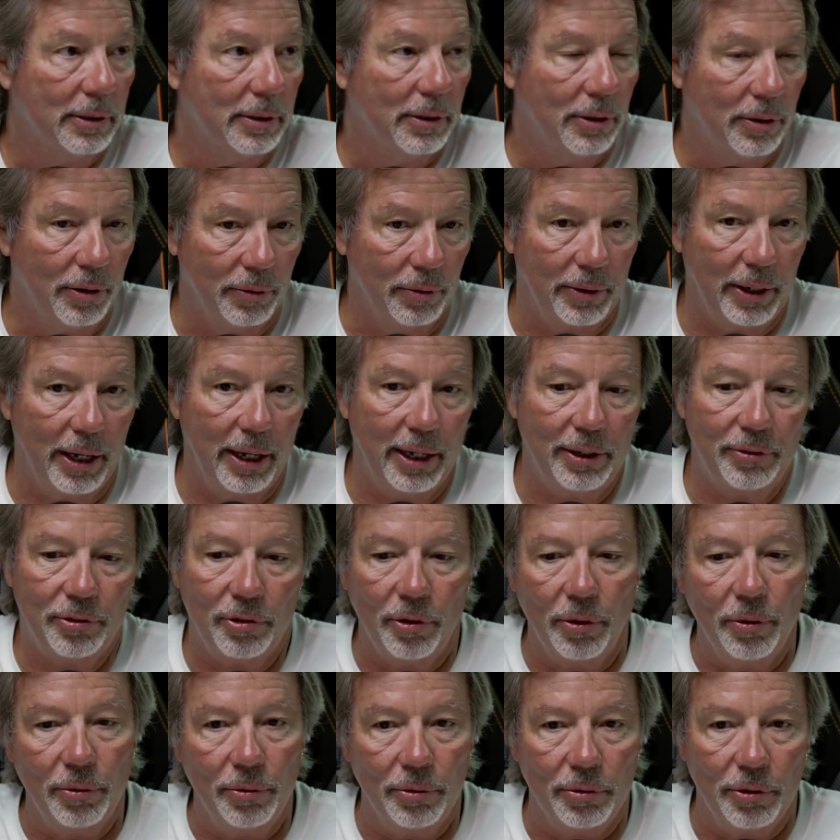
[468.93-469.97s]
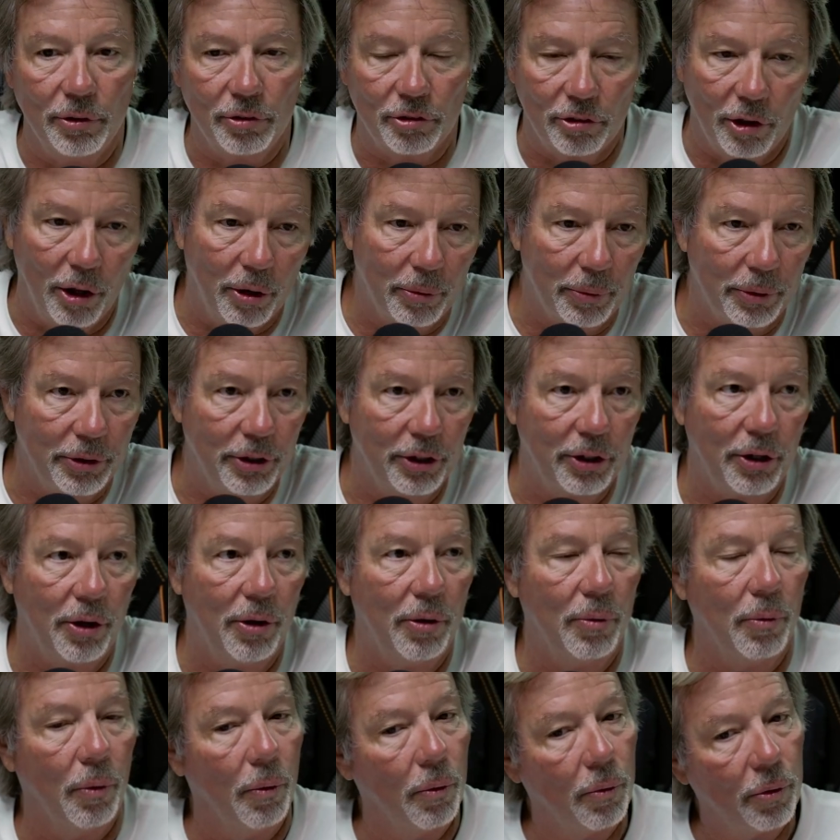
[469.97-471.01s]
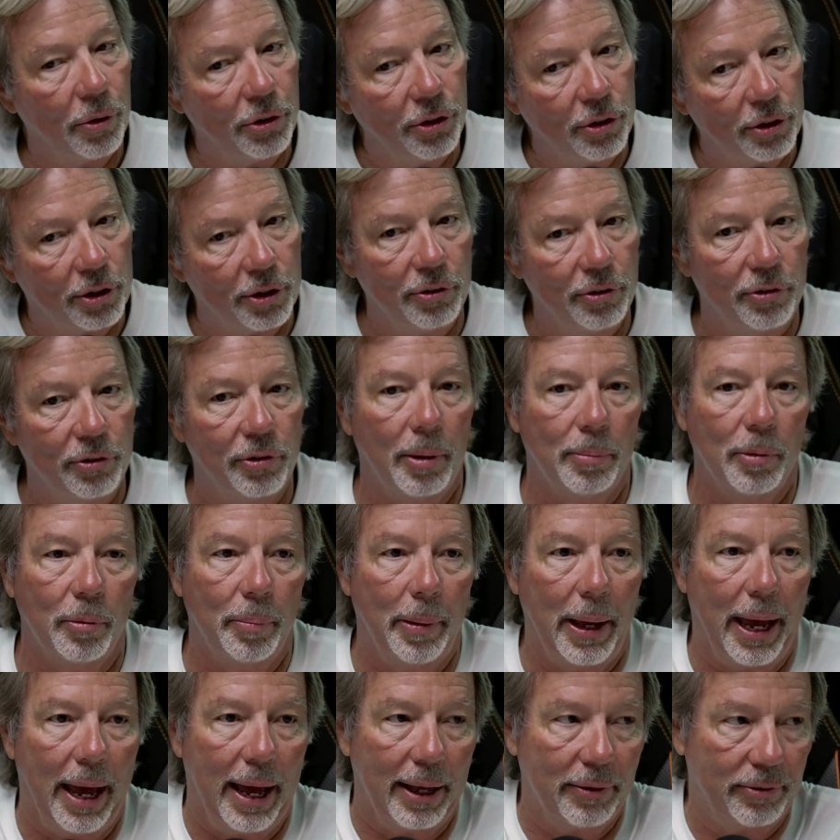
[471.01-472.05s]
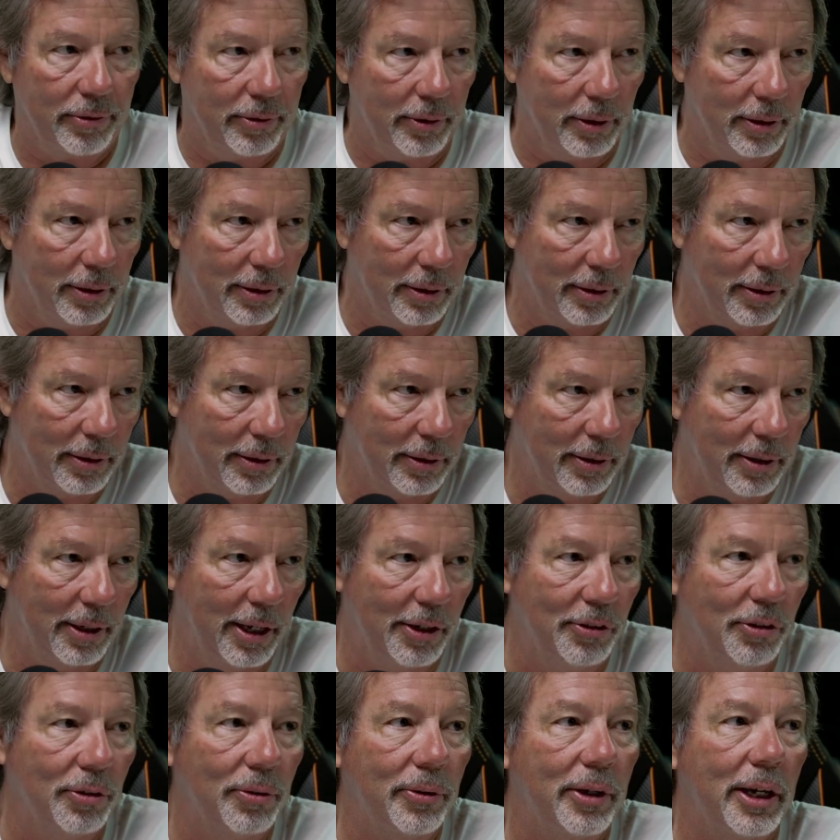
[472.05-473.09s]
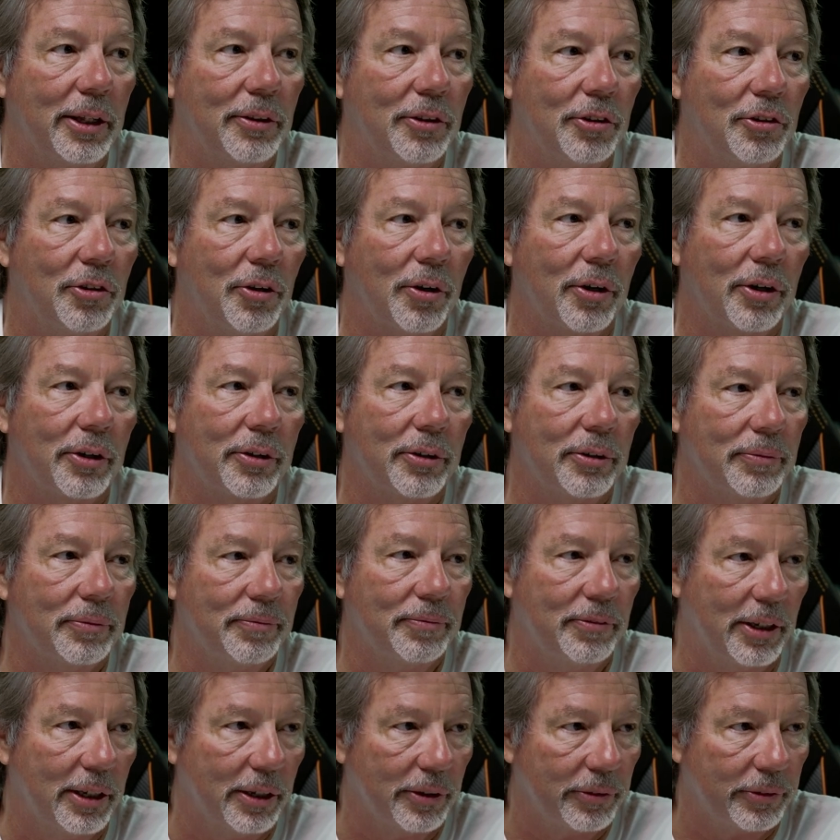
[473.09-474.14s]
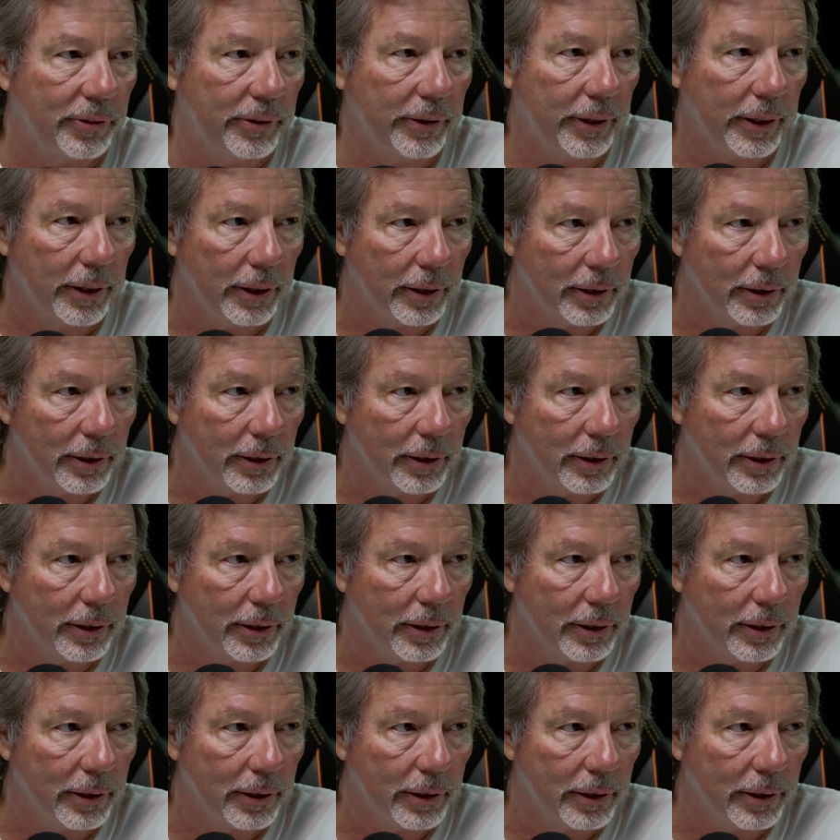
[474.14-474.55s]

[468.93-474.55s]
Okay. So the slower you go, or you can double pass it and you'll get the darker VLT.